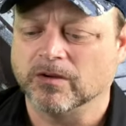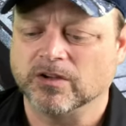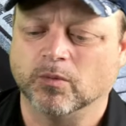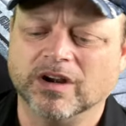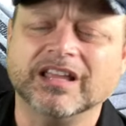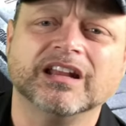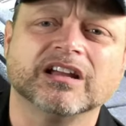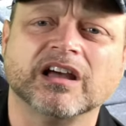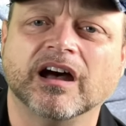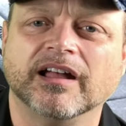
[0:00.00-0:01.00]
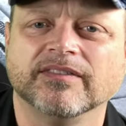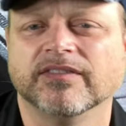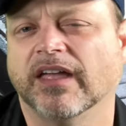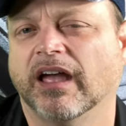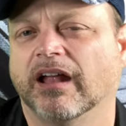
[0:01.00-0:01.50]
You want to get a gun
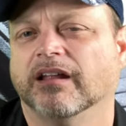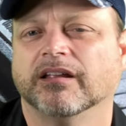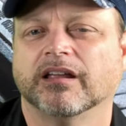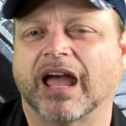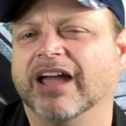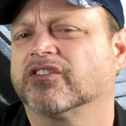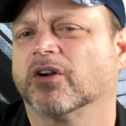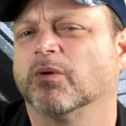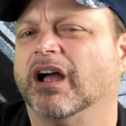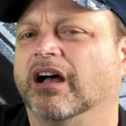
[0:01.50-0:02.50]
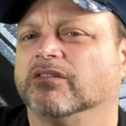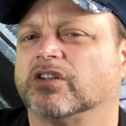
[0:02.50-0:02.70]
that, ask around,